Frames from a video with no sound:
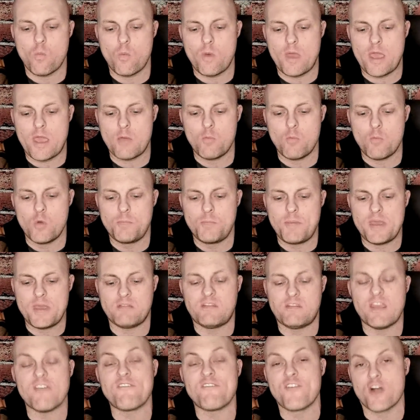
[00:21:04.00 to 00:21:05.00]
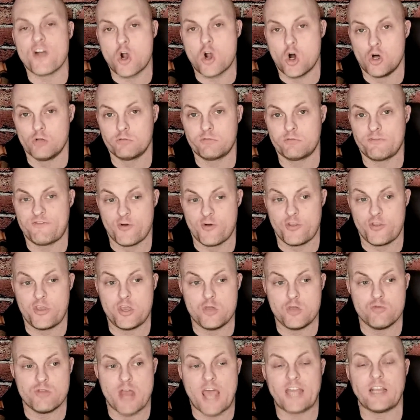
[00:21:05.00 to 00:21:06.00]
it would be difficult for the
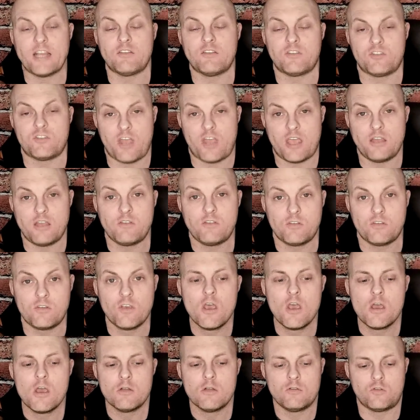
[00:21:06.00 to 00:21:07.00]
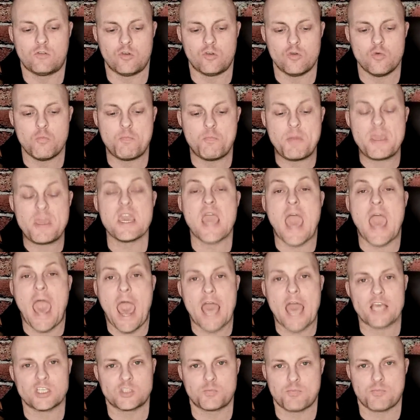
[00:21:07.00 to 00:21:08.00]
United States to be
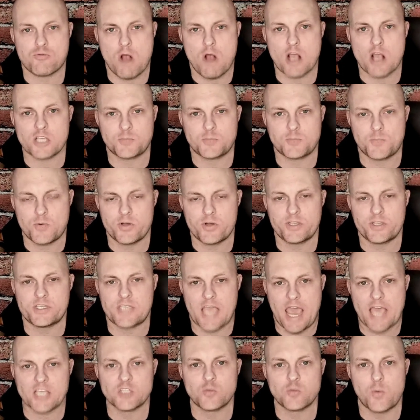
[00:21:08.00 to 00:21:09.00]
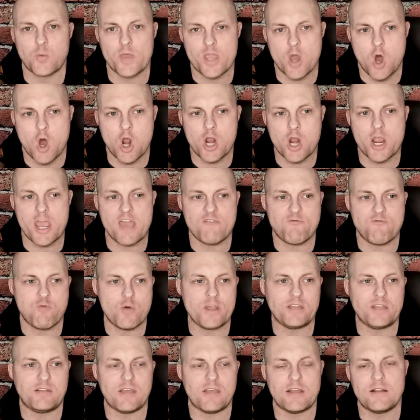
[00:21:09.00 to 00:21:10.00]
as prosperous as we are if
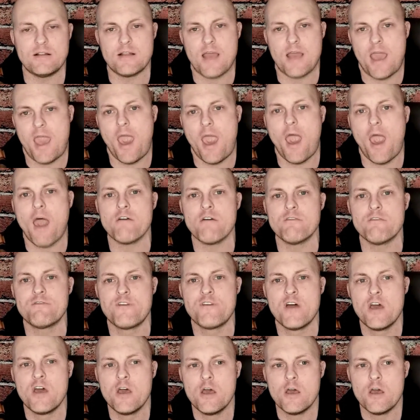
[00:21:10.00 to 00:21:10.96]
we didn't have